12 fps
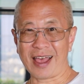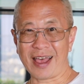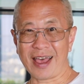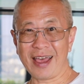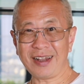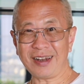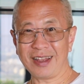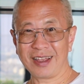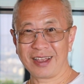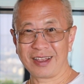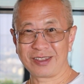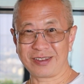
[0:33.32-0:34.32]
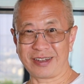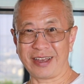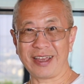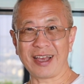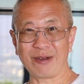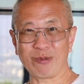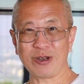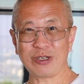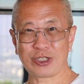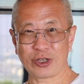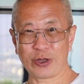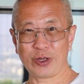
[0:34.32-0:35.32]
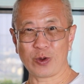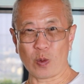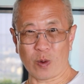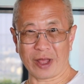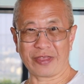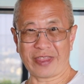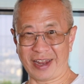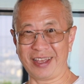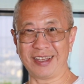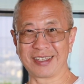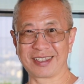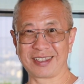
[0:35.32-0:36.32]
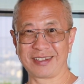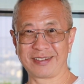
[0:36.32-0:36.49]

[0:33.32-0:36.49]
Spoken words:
And today I'm going to show you what that is.